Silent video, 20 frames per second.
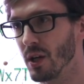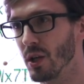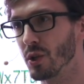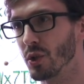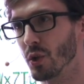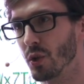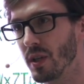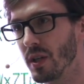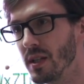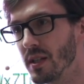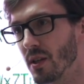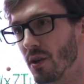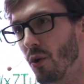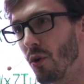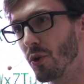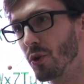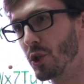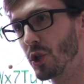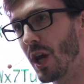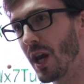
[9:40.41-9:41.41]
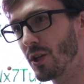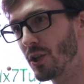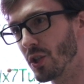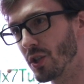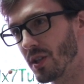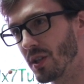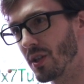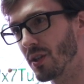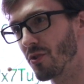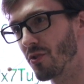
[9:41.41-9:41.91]
So these are all
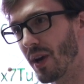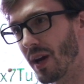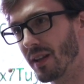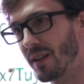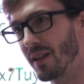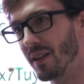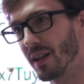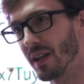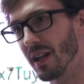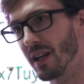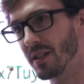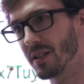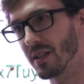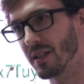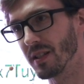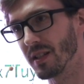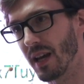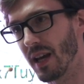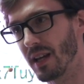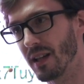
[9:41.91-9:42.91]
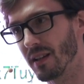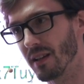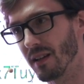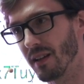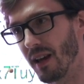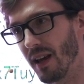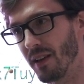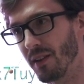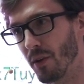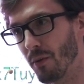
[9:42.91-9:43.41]
changes that are tracked in the cluster state
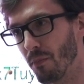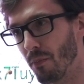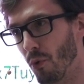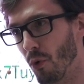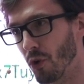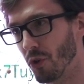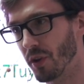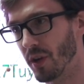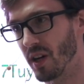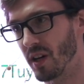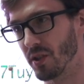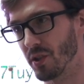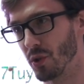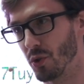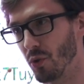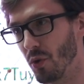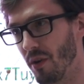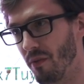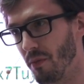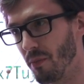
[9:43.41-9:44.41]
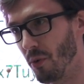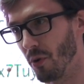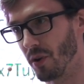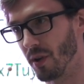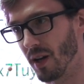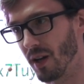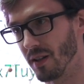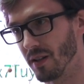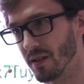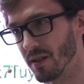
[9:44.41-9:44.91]
and are broadcasted to
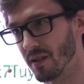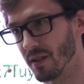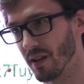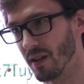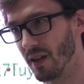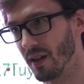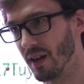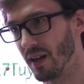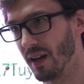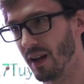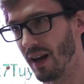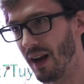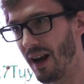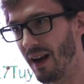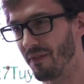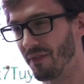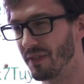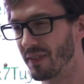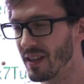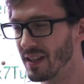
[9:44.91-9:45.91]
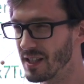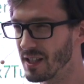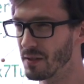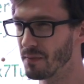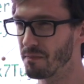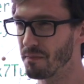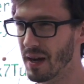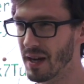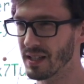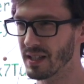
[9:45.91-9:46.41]
everybody else. And this is
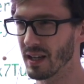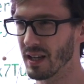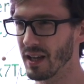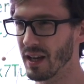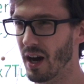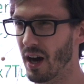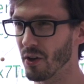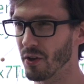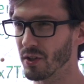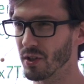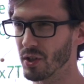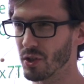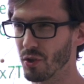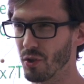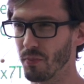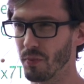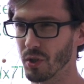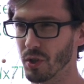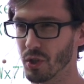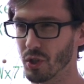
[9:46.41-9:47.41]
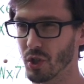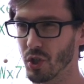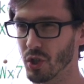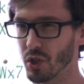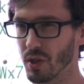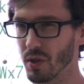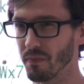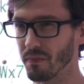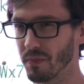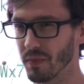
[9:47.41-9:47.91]
basically how the distributed
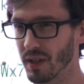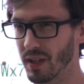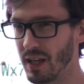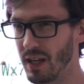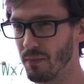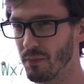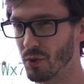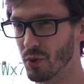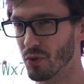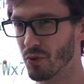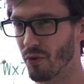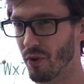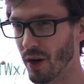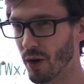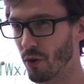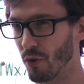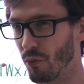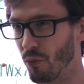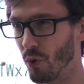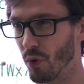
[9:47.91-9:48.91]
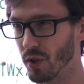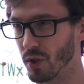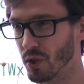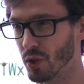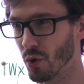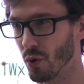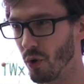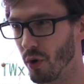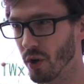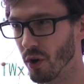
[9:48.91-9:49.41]
system keeps track of what is
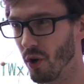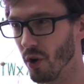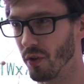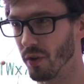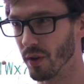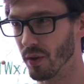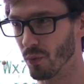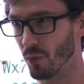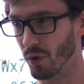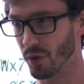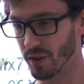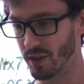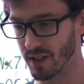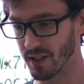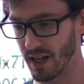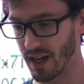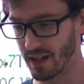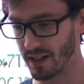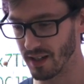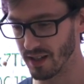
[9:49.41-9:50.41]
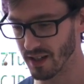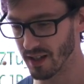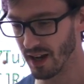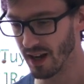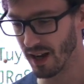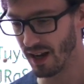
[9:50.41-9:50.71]
going on and what the state is.